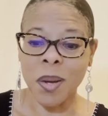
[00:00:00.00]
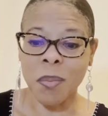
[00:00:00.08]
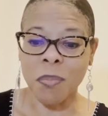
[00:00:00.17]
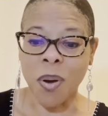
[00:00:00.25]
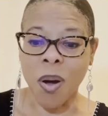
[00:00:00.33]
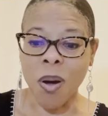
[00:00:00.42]

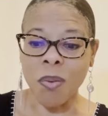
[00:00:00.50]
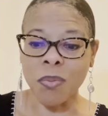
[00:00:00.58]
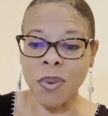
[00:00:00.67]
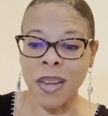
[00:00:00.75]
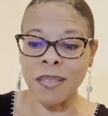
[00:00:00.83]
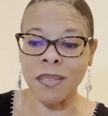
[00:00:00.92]
Paul
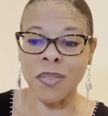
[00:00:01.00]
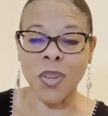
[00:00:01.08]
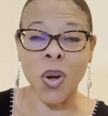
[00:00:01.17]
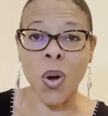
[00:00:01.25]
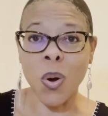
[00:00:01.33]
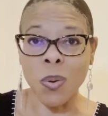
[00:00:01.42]
writes that the
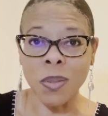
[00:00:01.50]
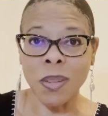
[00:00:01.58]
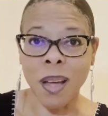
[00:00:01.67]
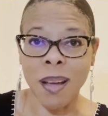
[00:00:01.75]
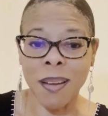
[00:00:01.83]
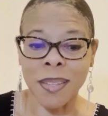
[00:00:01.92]
whole
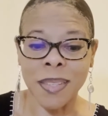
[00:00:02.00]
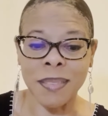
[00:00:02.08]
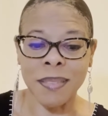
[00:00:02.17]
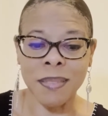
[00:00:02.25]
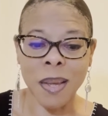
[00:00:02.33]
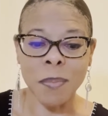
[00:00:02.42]
law is
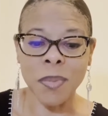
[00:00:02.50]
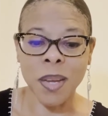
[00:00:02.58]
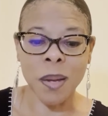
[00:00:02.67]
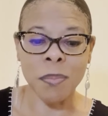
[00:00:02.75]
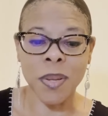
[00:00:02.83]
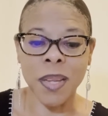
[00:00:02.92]
summed
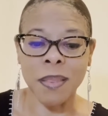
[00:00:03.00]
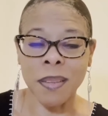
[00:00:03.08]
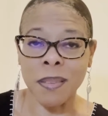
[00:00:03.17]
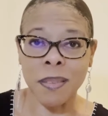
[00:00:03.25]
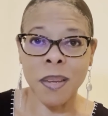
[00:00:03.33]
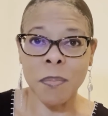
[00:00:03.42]
up in
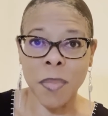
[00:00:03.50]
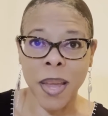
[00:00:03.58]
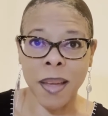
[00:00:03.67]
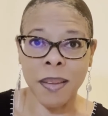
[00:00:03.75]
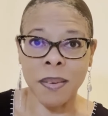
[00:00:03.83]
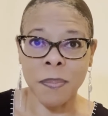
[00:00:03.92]
this
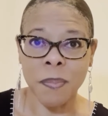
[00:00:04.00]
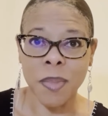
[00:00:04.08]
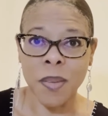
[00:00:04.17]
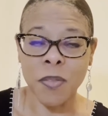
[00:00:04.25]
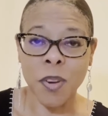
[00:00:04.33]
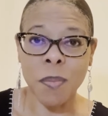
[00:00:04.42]
command
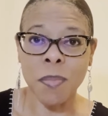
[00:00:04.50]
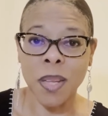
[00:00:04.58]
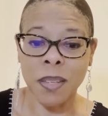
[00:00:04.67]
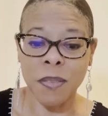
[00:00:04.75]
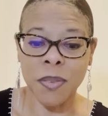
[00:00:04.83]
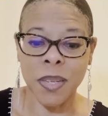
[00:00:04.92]
from
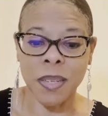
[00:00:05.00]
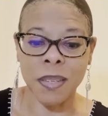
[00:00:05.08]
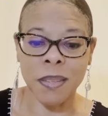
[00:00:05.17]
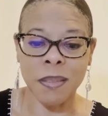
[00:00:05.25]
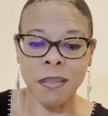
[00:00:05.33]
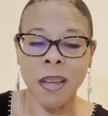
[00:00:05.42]

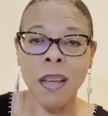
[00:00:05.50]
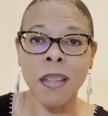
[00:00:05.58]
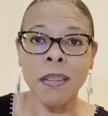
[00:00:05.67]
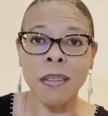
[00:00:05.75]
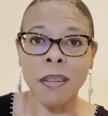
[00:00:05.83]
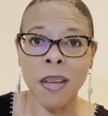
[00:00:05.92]
Leviticus:
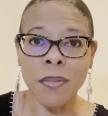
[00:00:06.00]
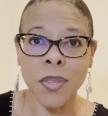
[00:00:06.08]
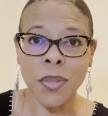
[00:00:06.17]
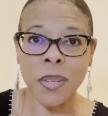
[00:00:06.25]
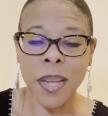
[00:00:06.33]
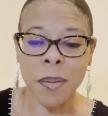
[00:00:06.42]
love
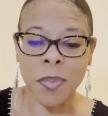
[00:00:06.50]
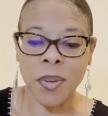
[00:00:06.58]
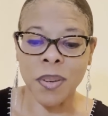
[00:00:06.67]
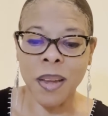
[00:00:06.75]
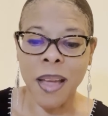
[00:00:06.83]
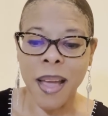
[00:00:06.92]
your
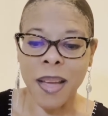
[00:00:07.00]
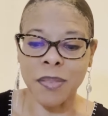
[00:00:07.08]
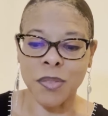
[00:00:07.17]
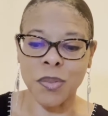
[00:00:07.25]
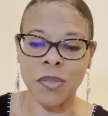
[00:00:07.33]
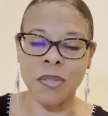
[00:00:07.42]
neighbor
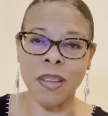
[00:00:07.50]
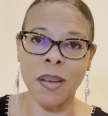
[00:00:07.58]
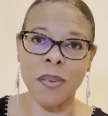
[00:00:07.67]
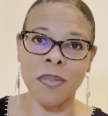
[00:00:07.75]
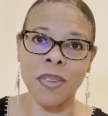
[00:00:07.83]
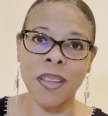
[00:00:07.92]
as yourself.